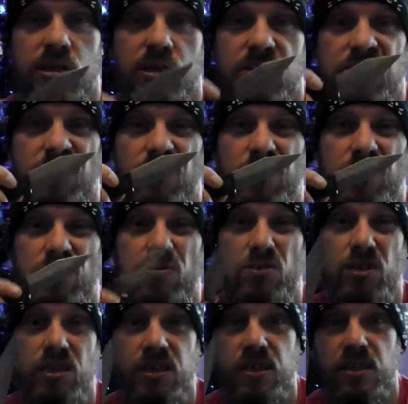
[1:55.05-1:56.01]
so I
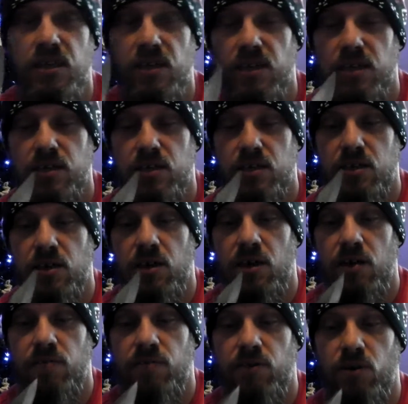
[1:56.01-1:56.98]
used it to
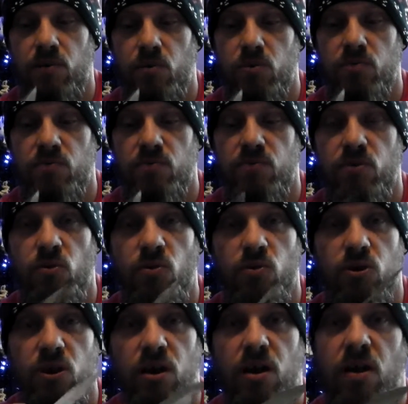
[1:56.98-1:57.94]
carve a wooden
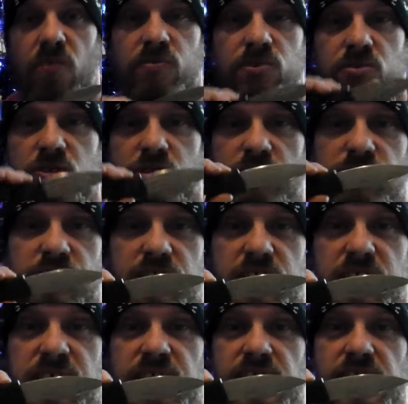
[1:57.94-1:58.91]
fork I, have used it for
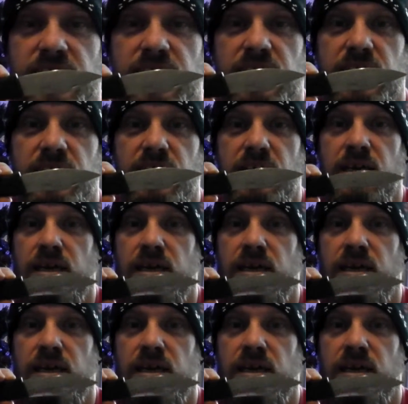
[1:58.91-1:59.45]
skinning